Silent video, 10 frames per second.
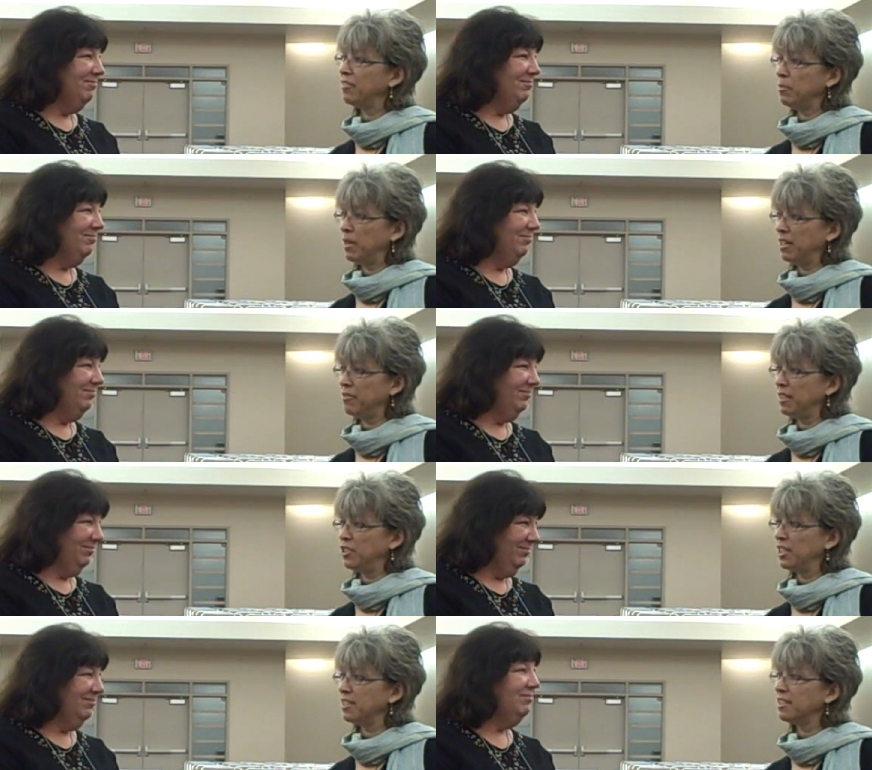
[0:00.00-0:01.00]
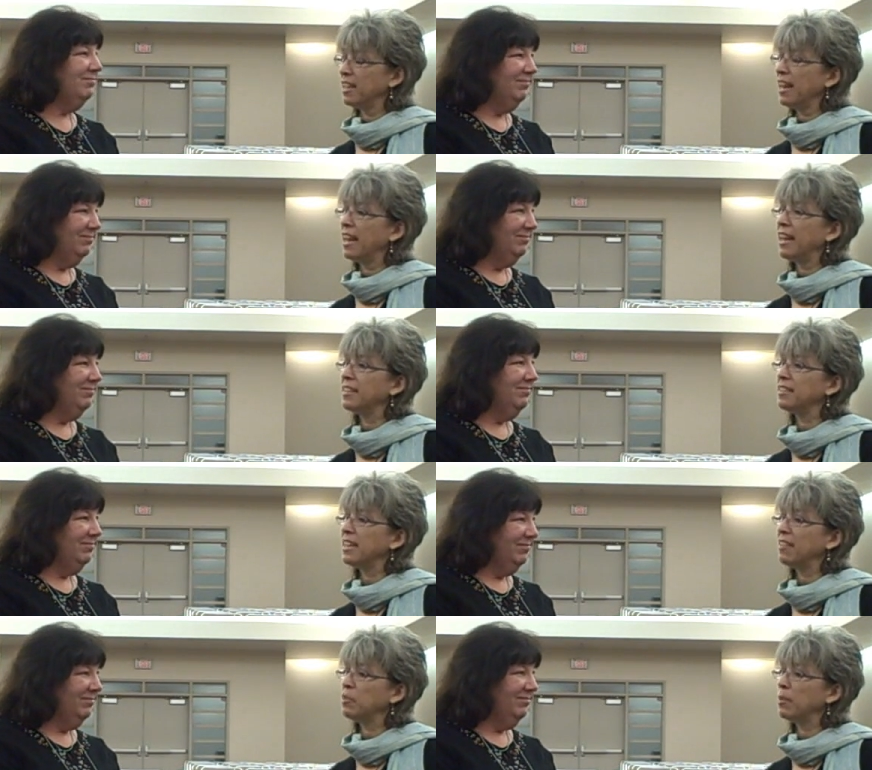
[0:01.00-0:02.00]
Speaker 1: Everybody fidgets,
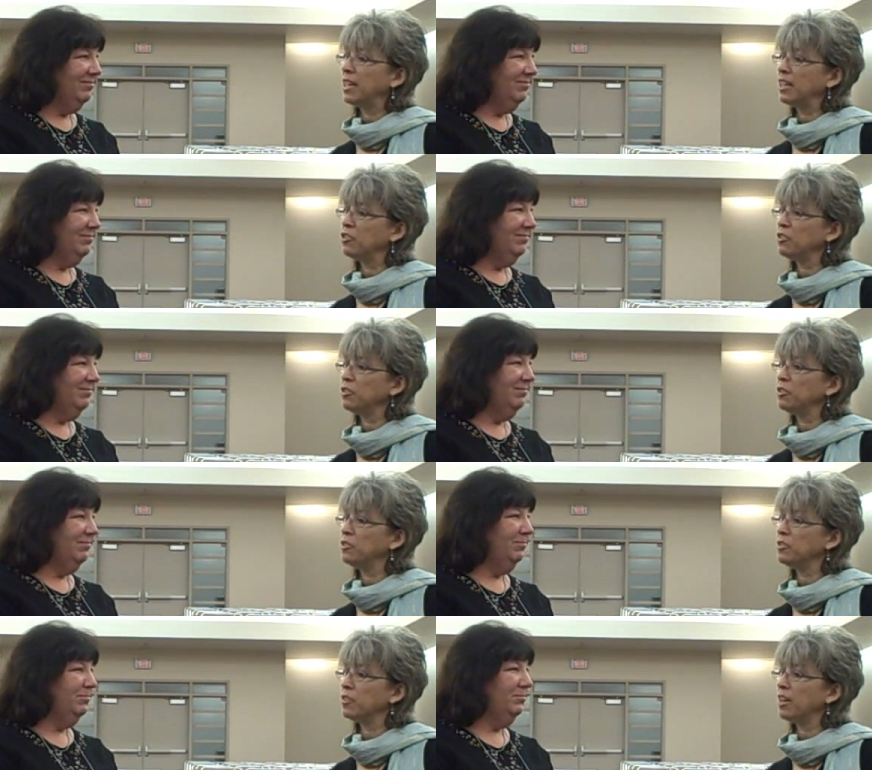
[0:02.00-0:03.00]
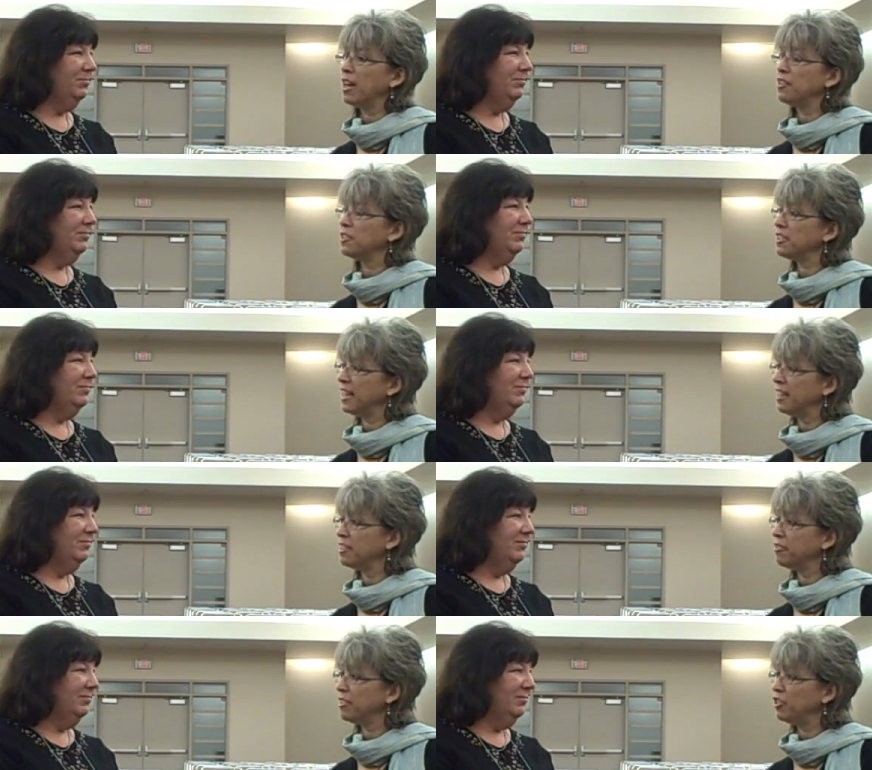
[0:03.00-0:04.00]
and everybody should
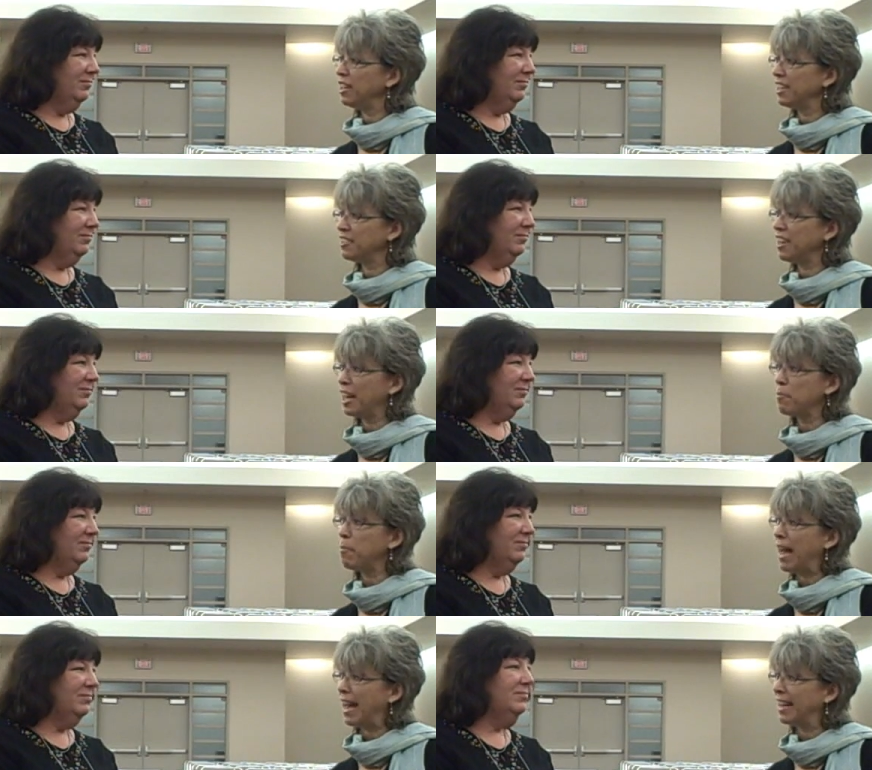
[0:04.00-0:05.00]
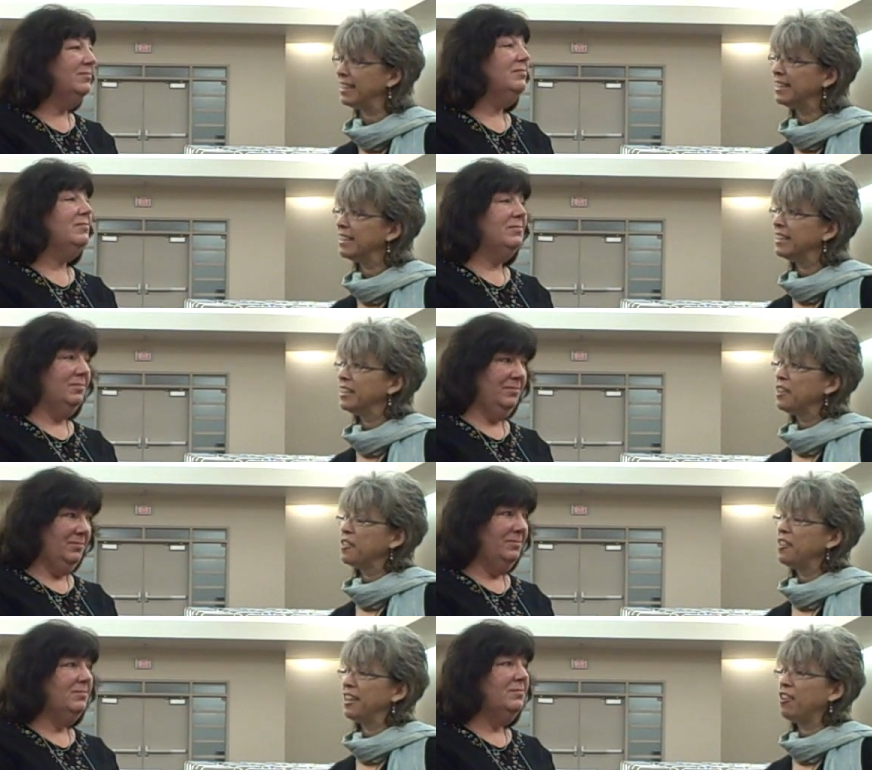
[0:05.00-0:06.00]
understand that fidgeting is not bad,
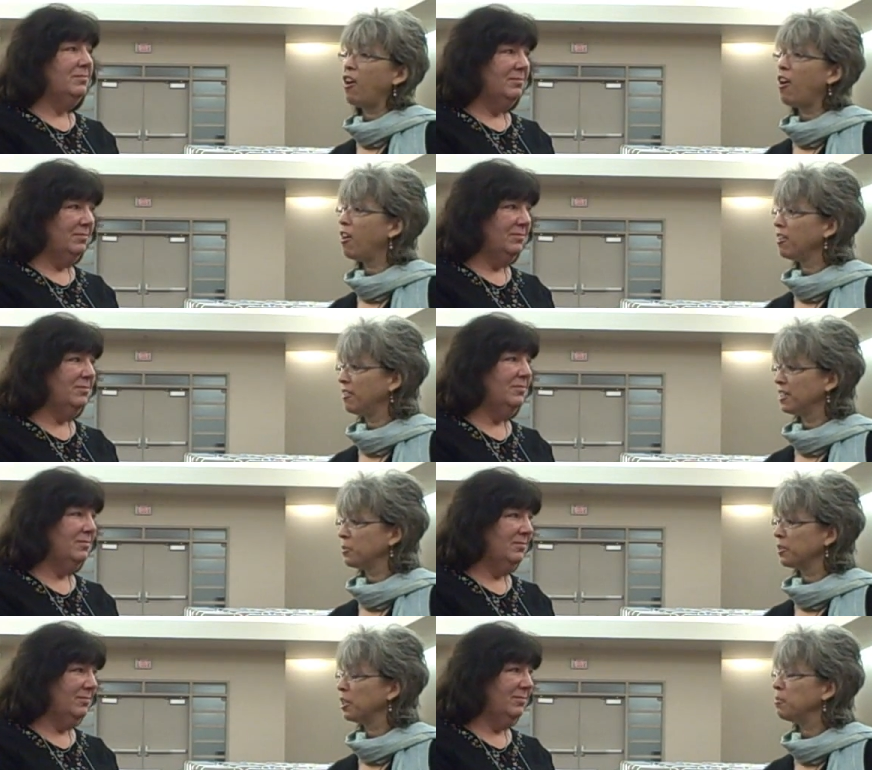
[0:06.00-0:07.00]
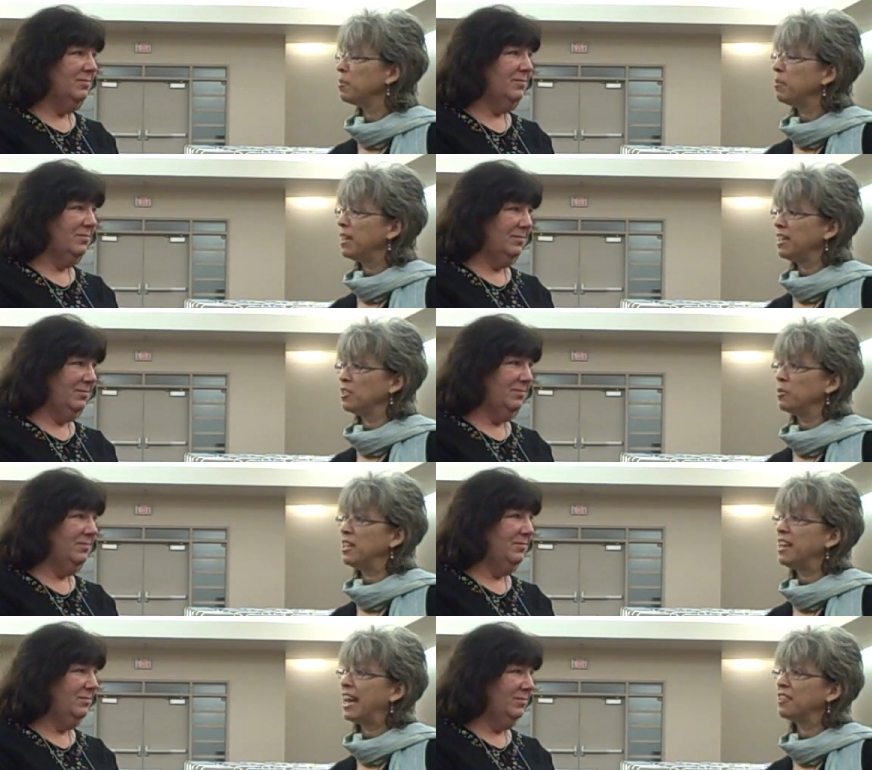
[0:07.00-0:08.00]
that all of us, we're human beings,
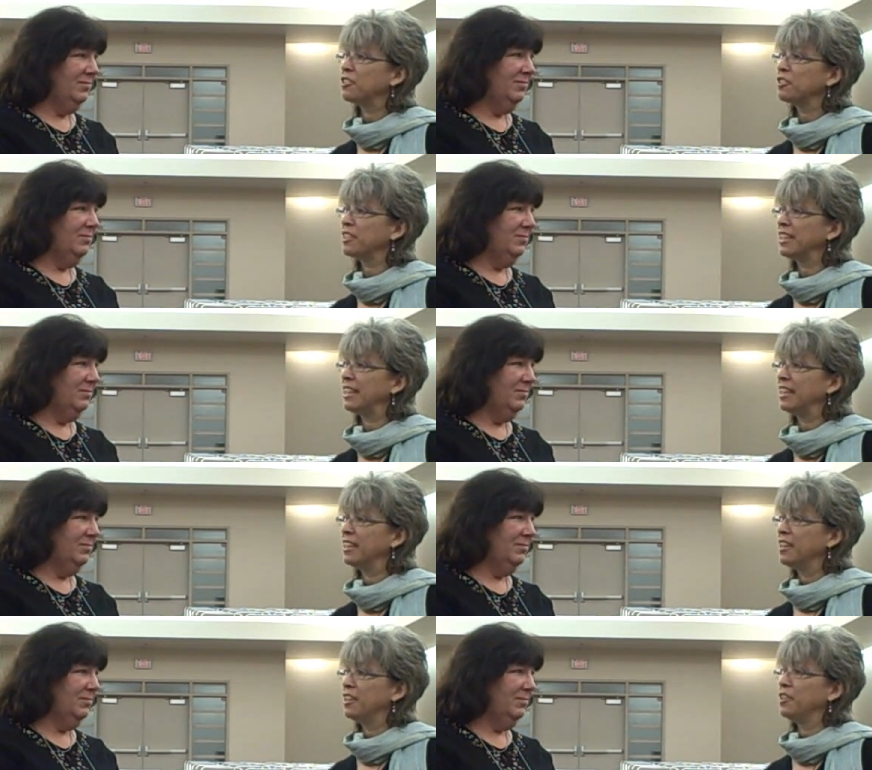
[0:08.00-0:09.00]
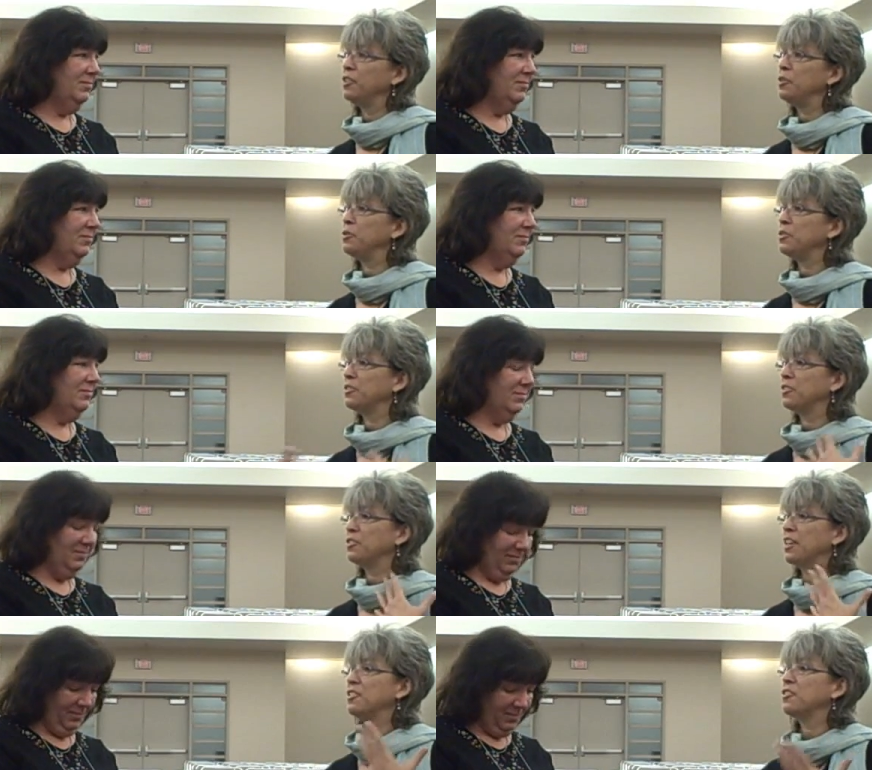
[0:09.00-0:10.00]
we naturally use
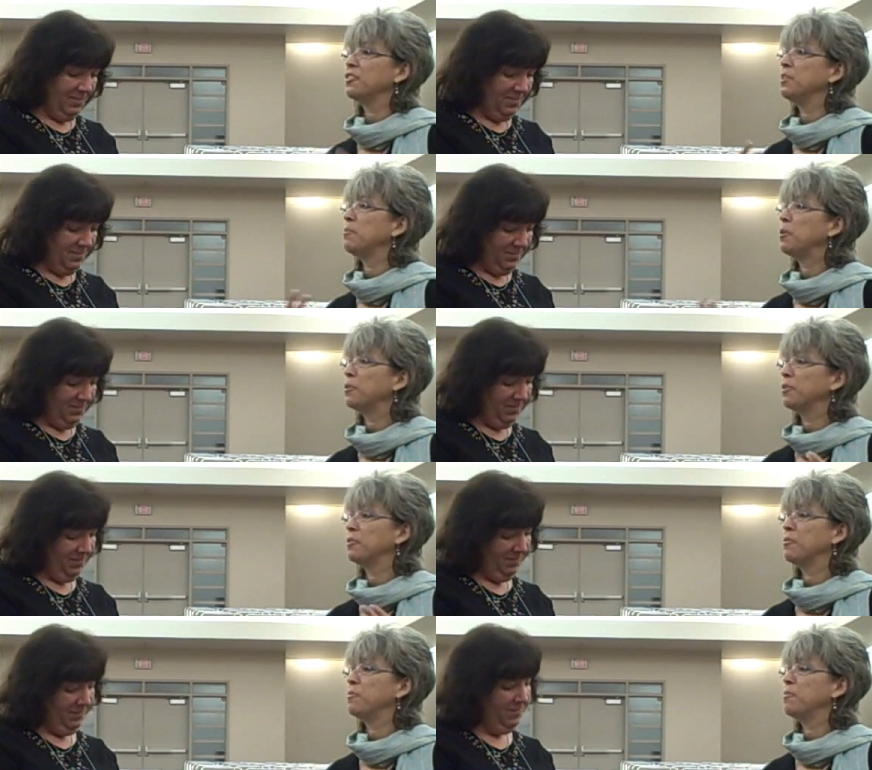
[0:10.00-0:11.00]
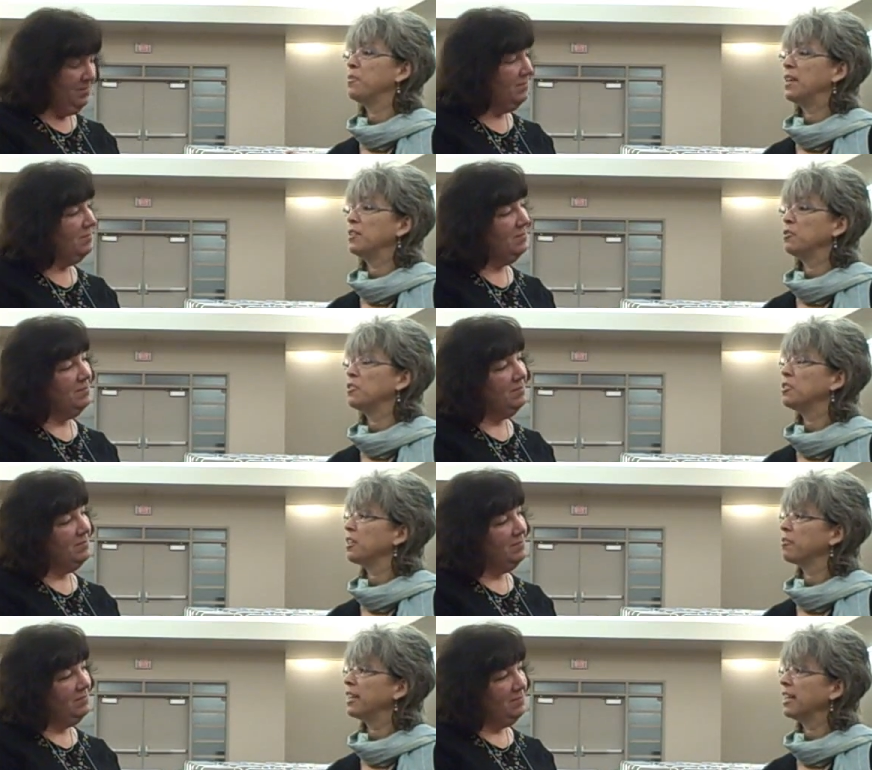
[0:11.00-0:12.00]
sensory motor things to
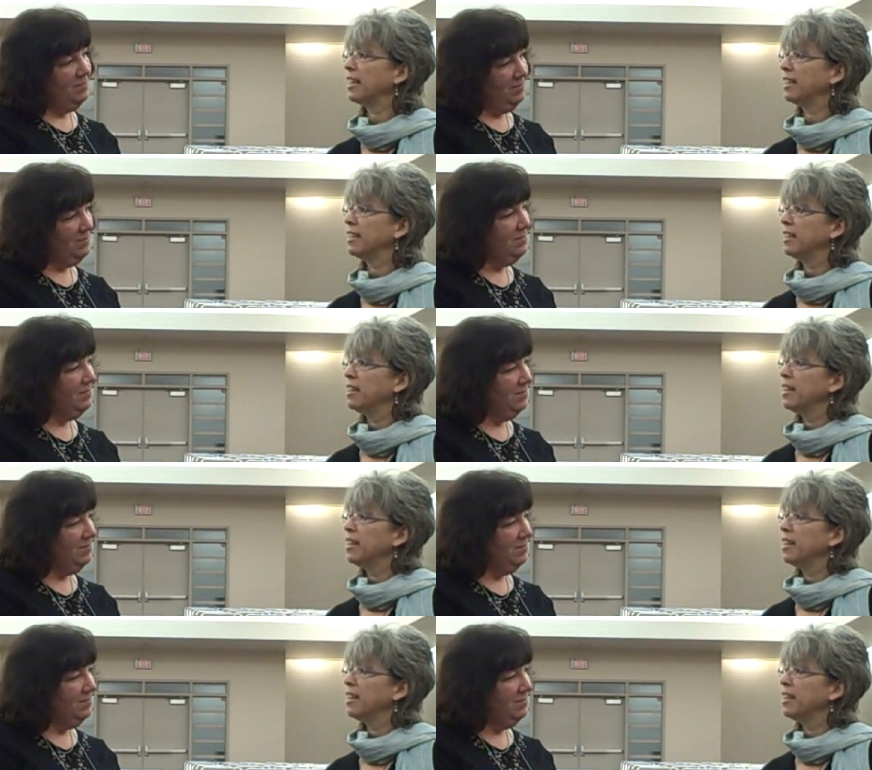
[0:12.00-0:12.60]
self-regulate.